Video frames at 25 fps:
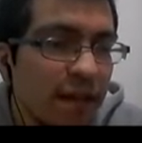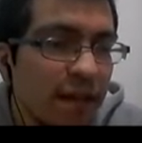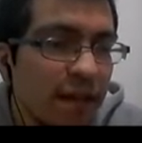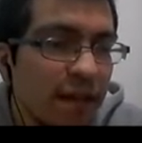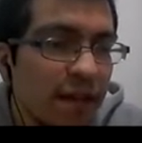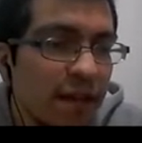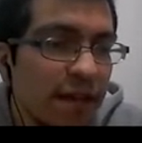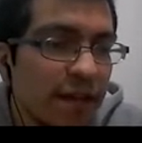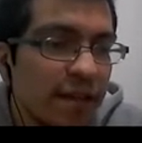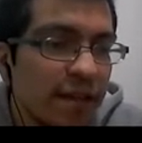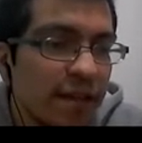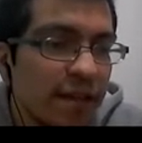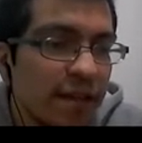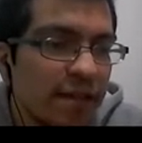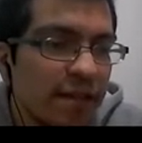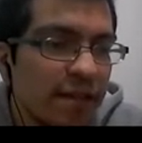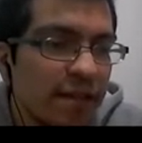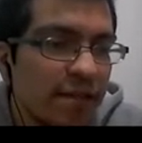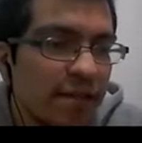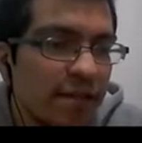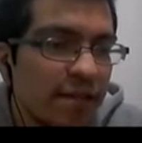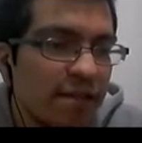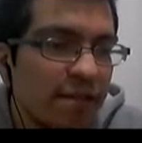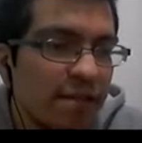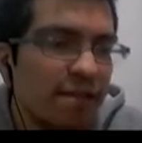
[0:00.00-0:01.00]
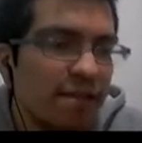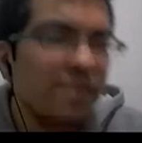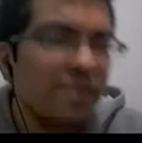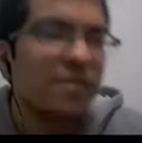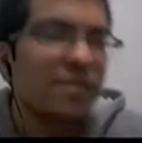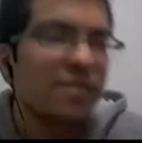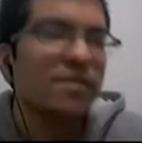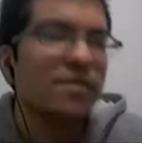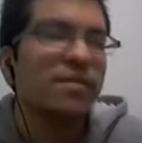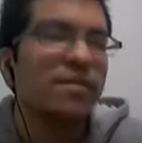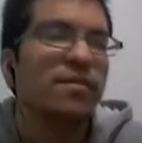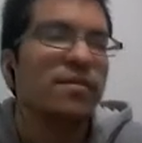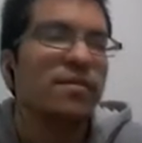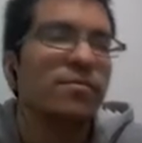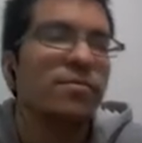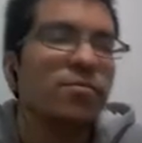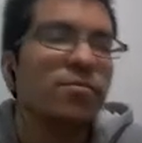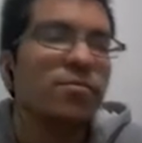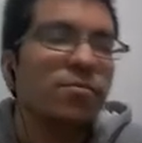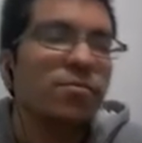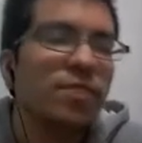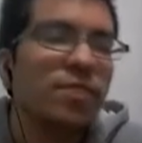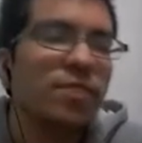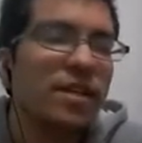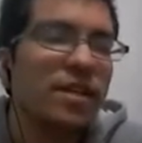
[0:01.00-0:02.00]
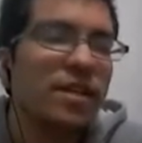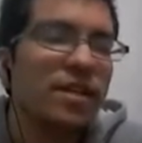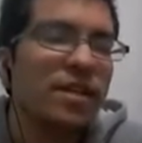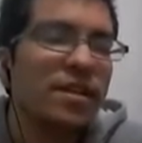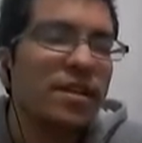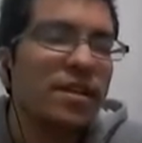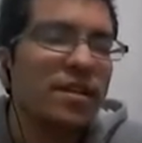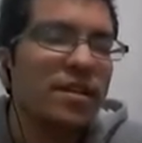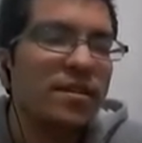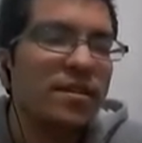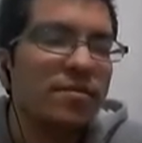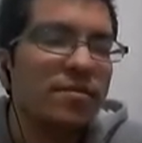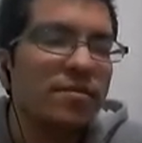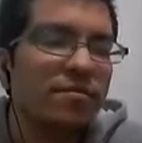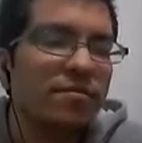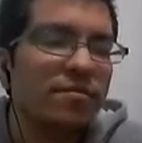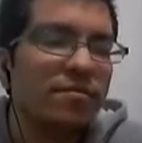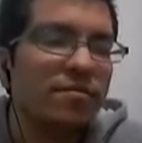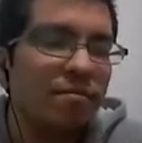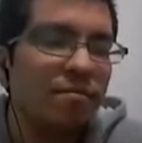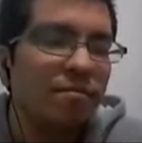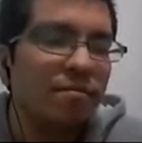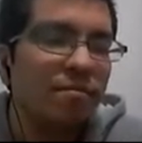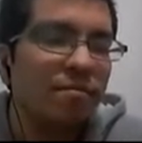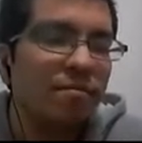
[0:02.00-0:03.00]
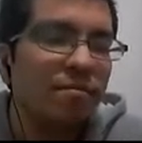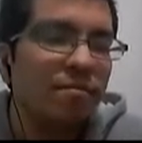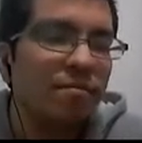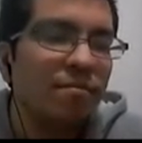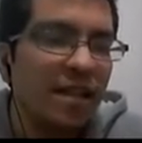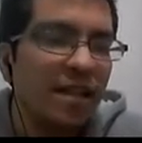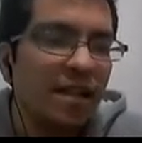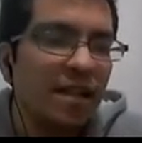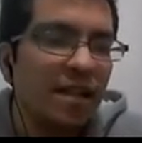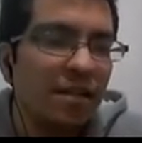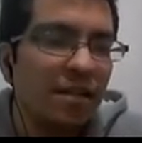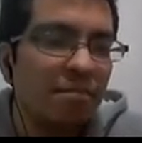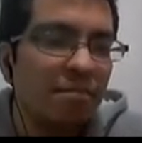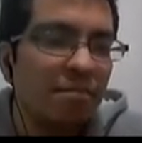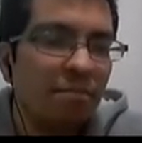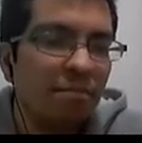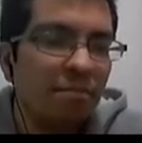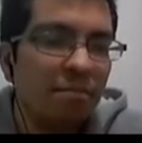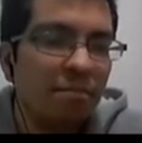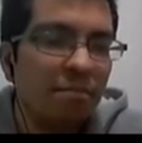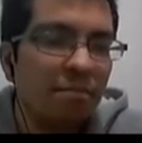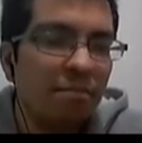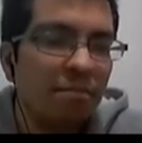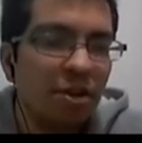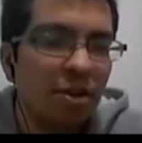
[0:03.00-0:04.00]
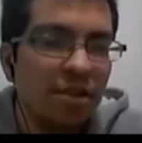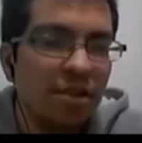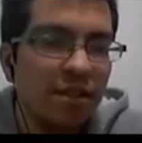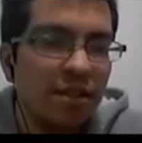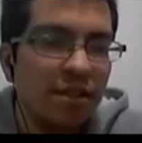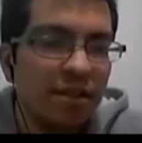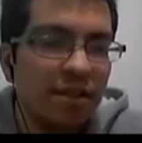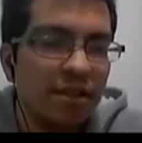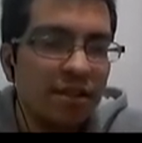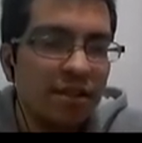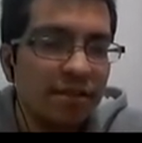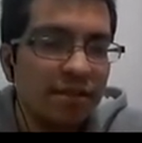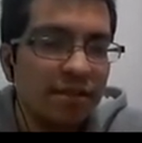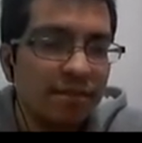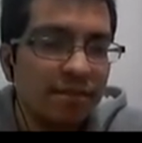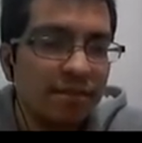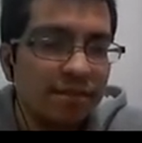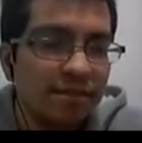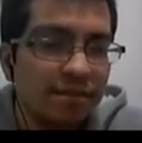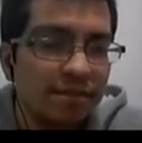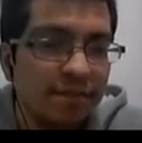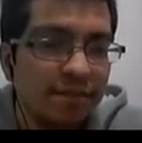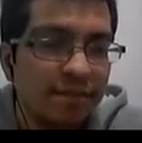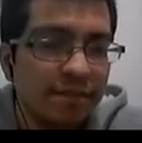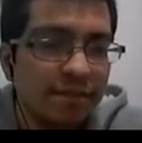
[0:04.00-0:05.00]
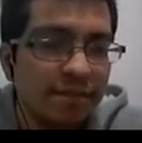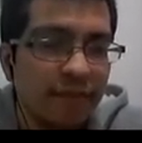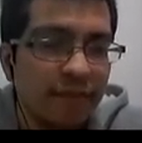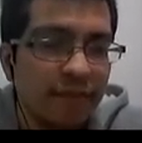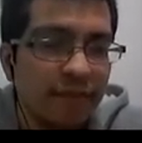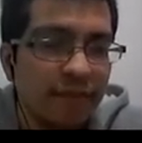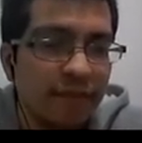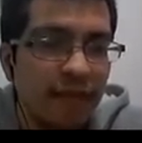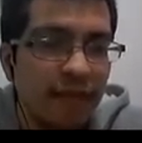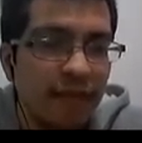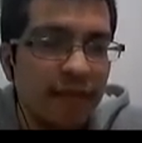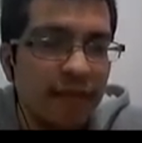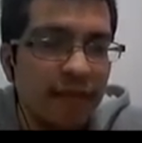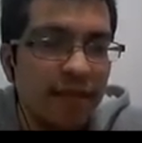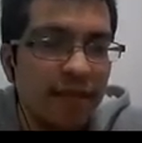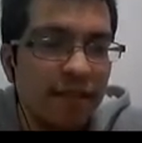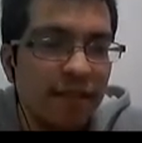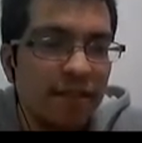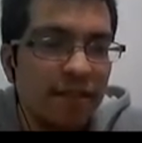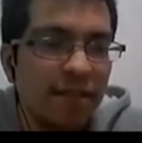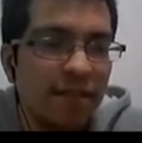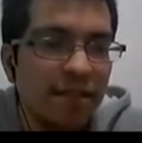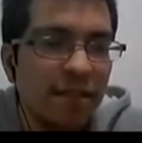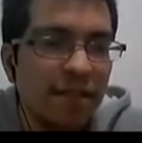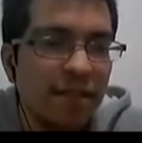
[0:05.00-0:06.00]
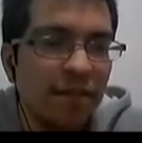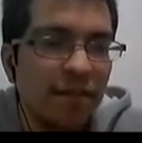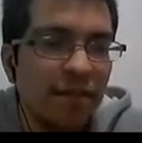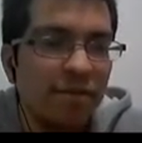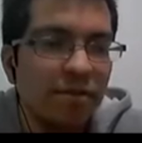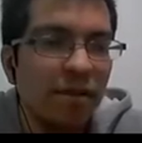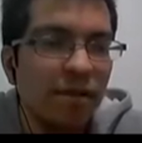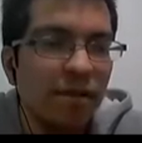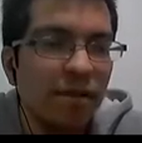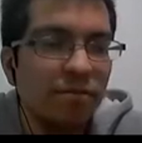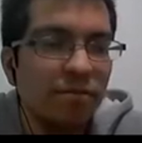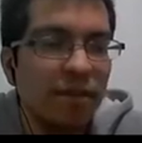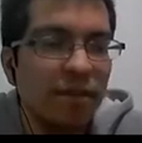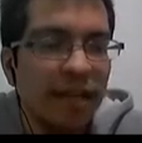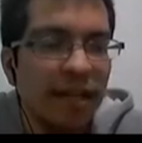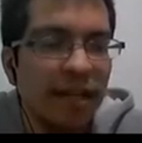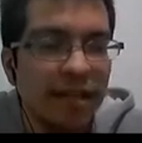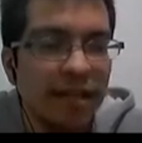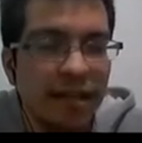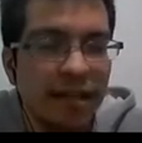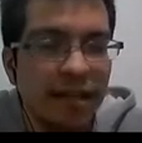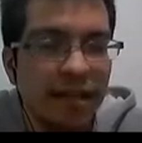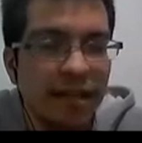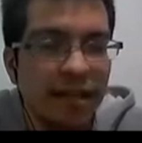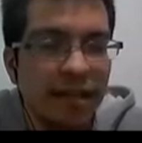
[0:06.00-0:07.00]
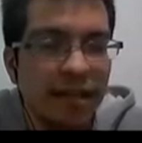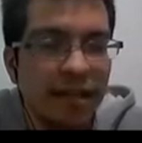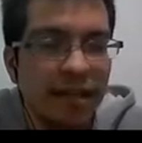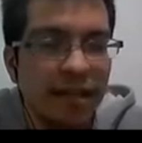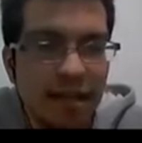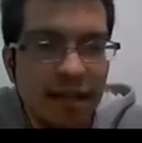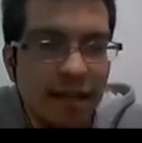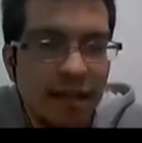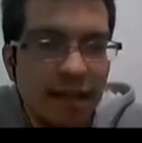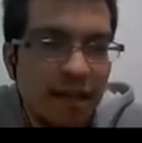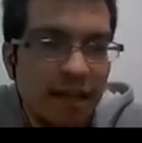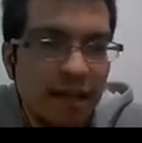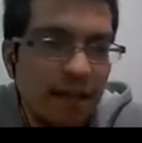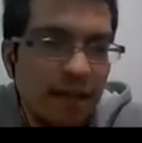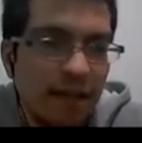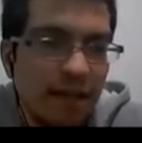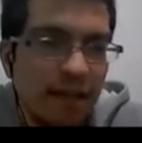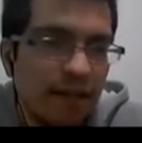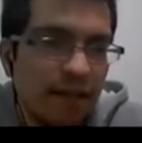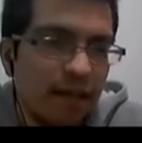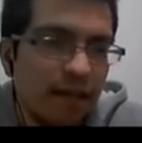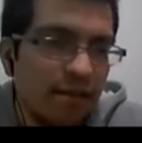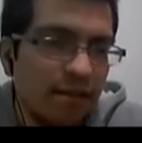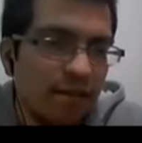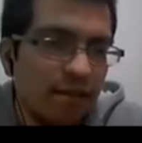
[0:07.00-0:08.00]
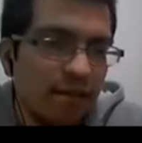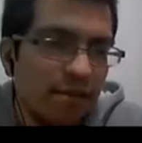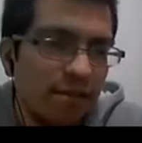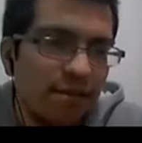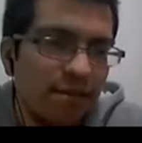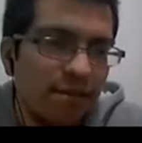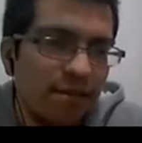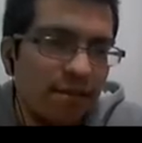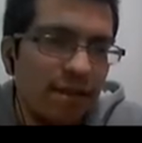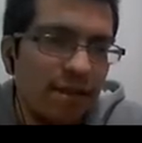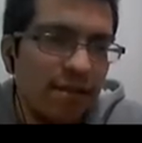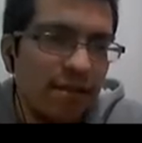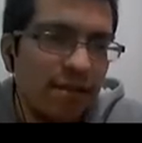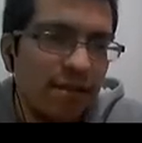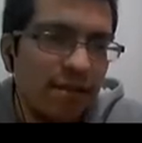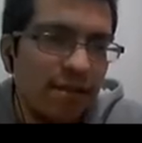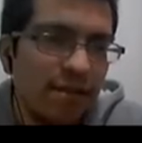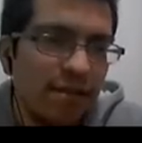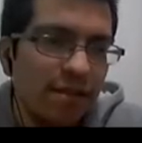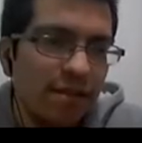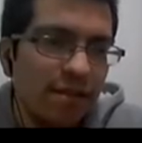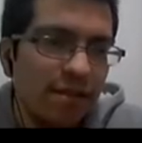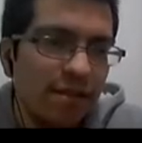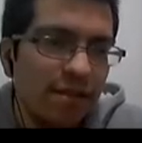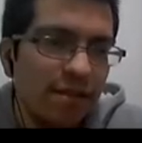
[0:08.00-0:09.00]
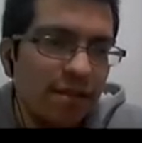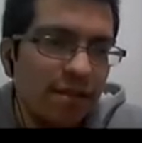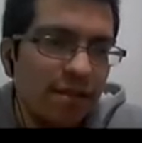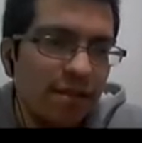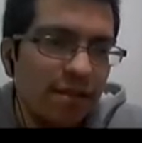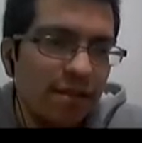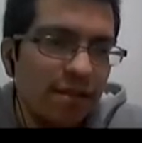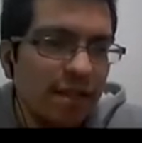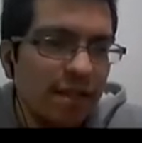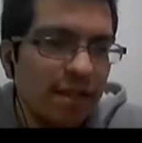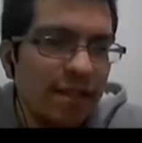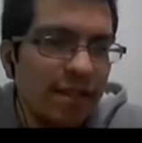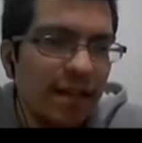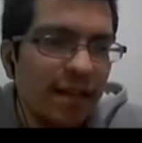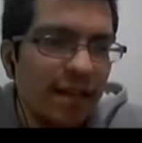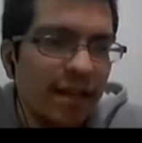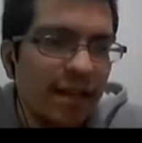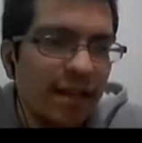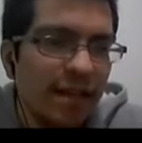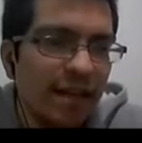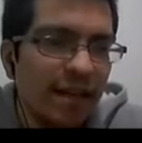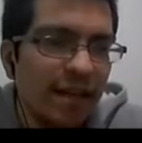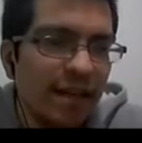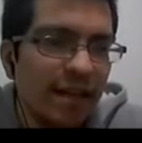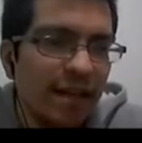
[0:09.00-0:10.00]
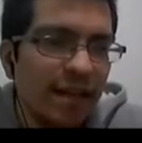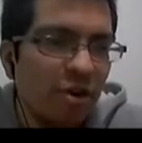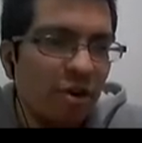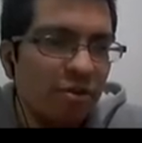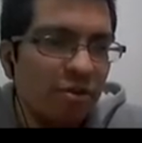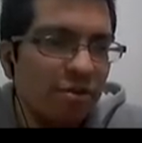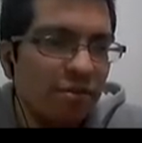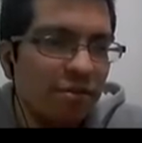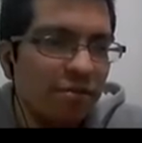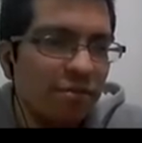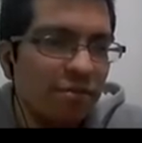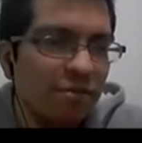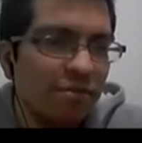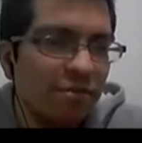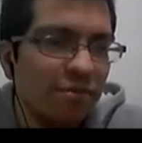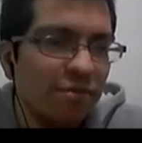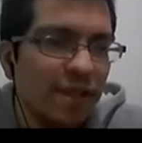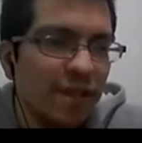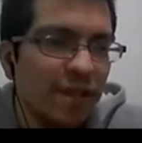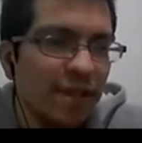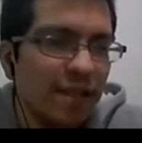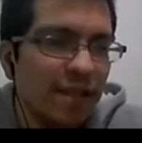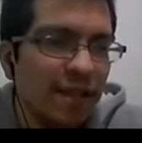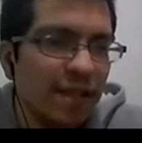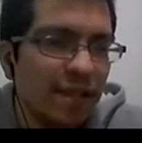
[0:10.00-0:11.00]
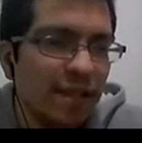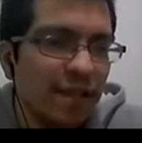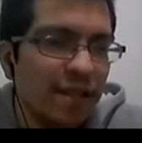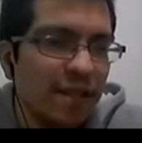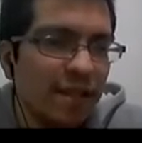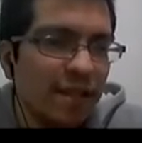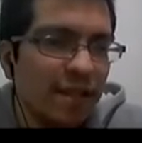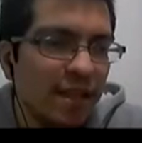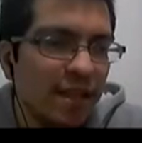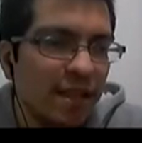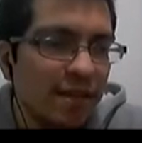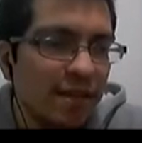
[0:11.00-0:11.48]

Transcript: And we finally plot it. And this is how it looks like. And there you can see how to plot with data shader.